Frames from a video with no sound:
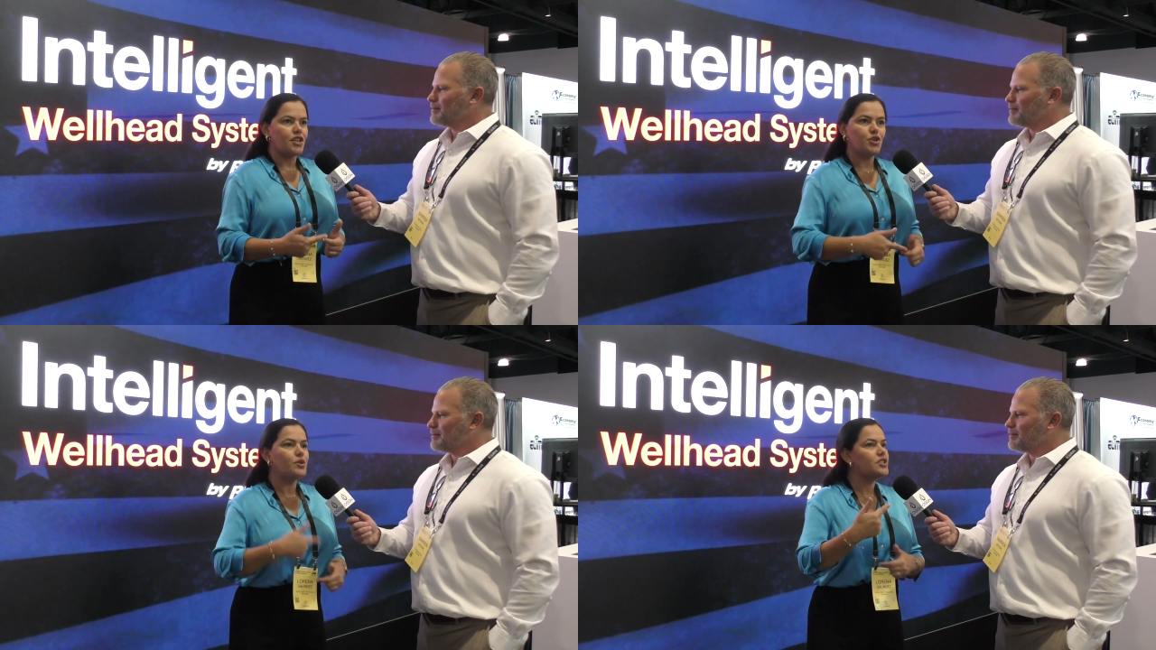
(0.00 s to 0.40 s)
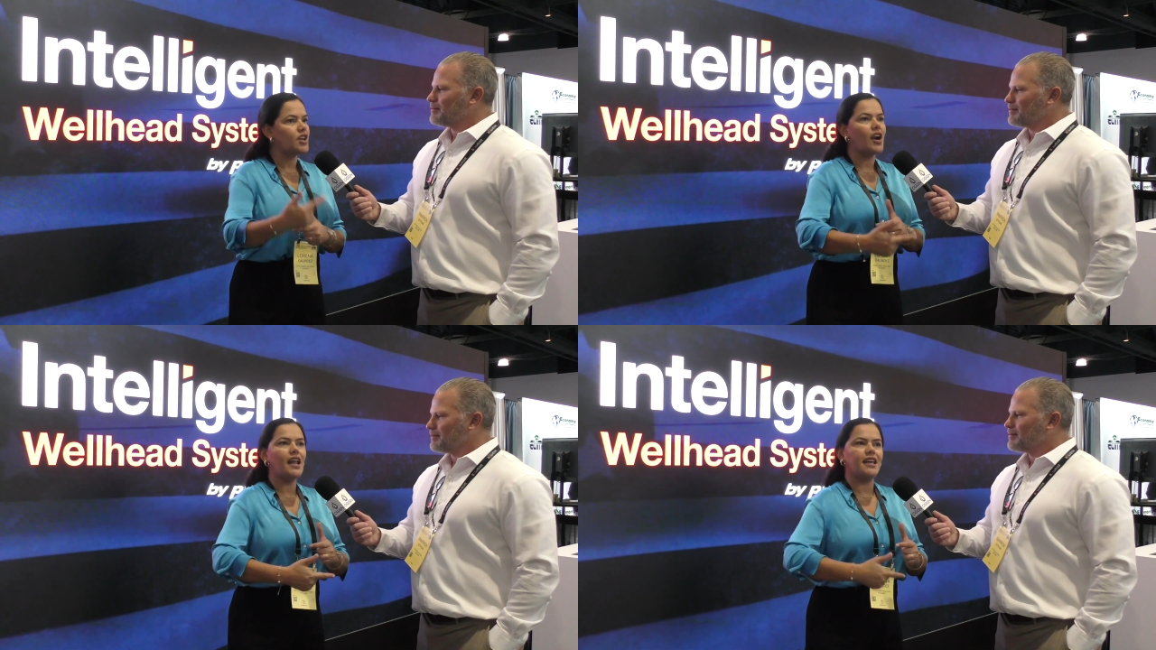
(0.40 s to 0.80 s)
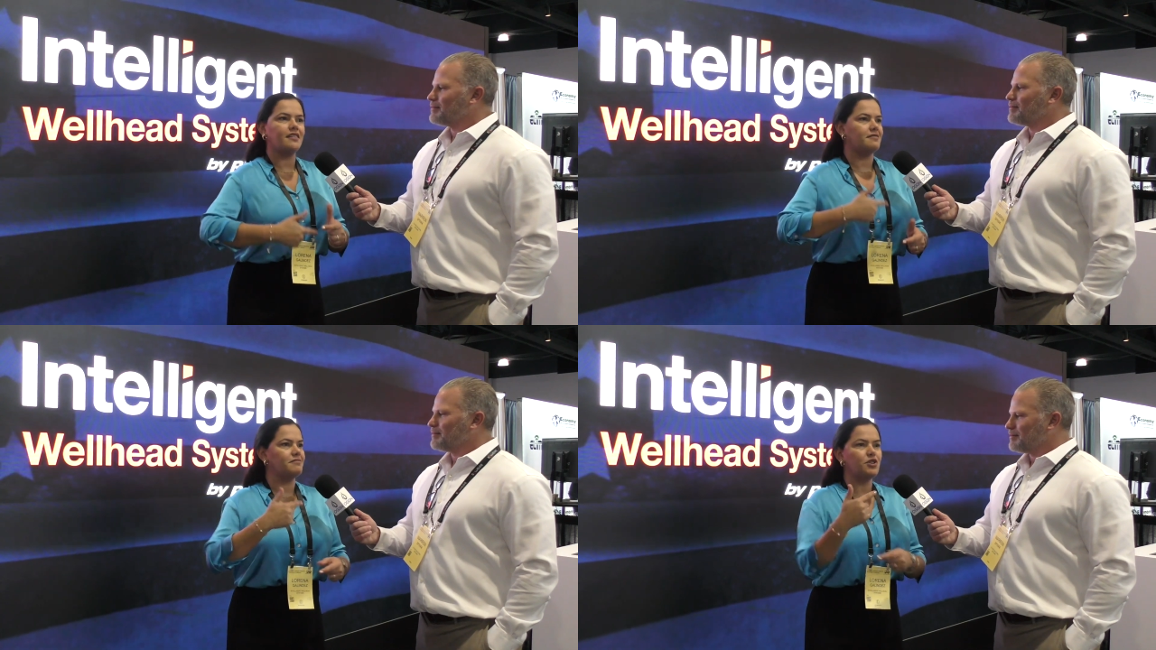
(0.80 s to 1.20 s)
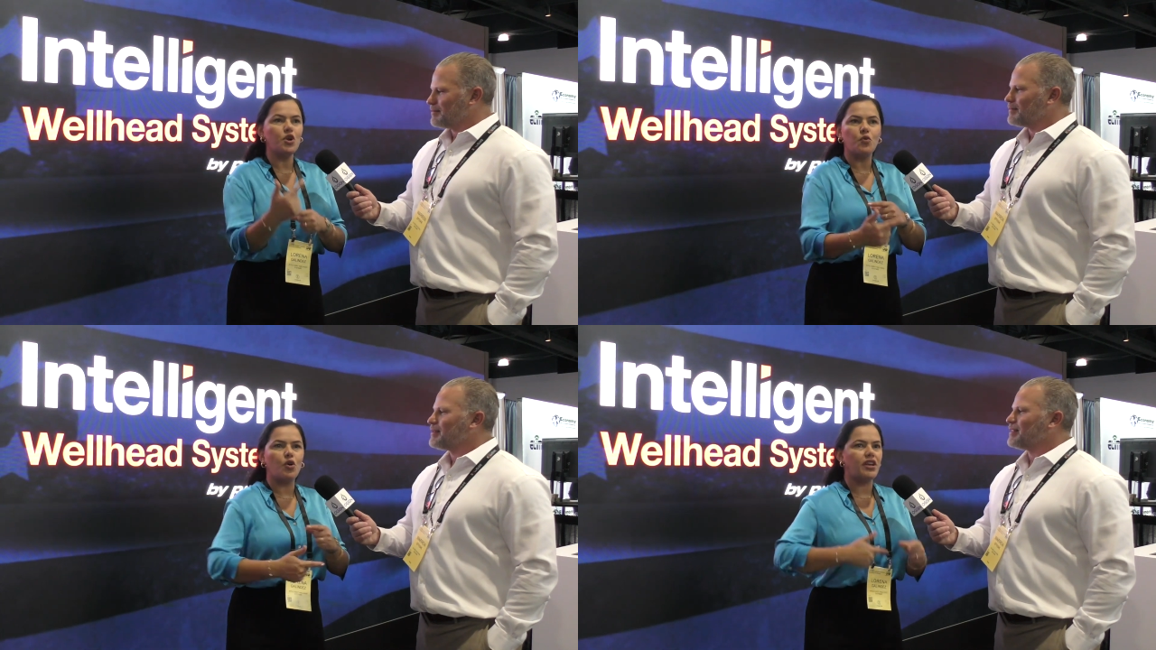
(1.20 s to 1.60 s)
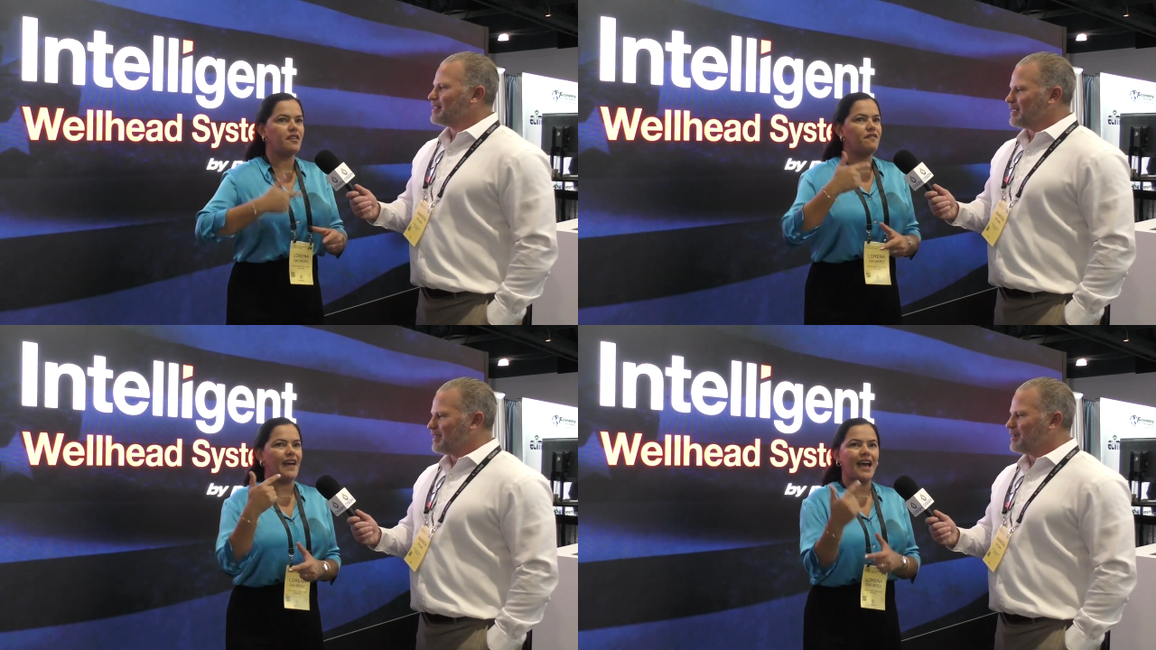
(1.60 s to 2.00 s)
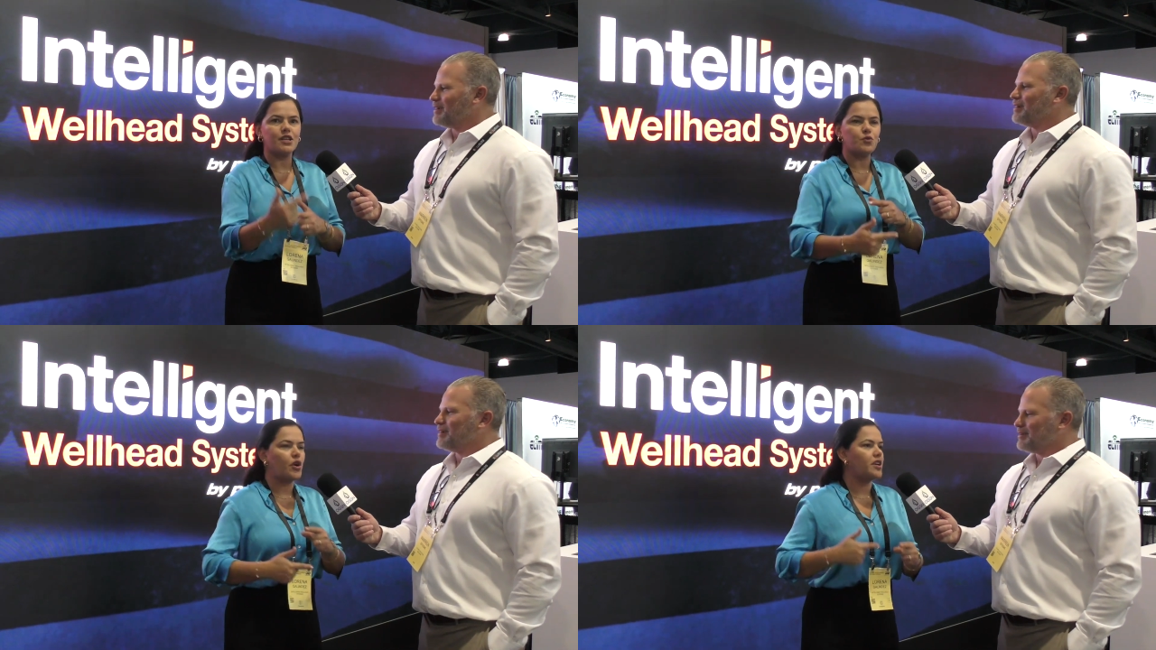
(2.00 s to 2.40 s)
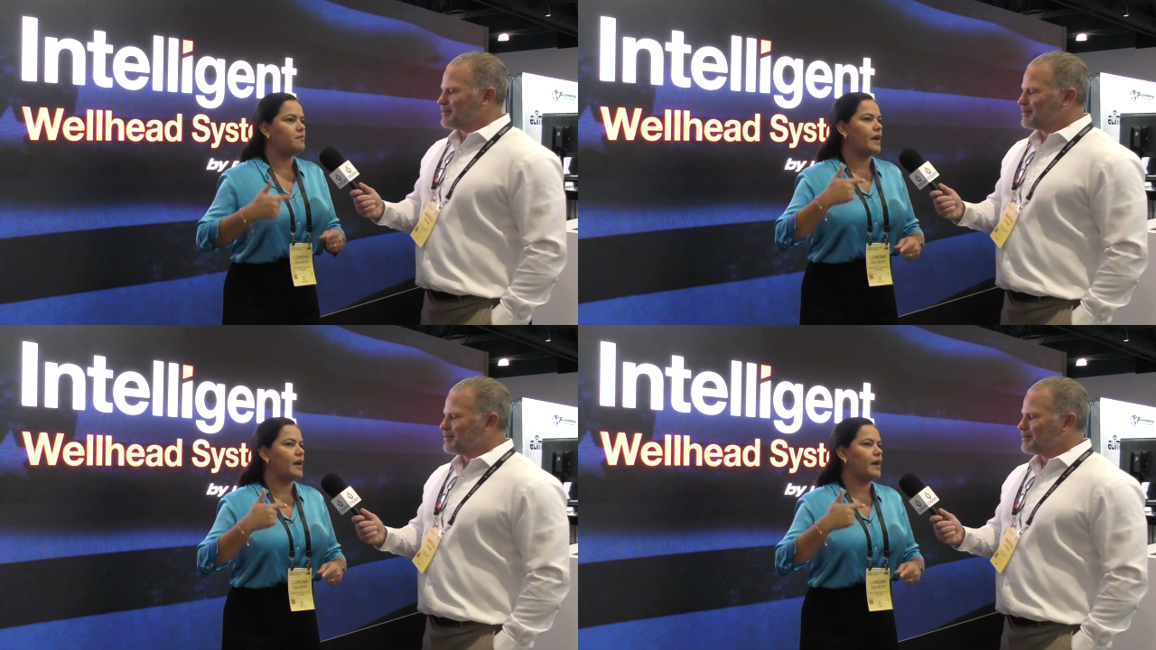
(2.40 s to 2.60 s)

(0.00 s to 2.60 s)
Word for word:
Speaker 1: you start like you know working fast working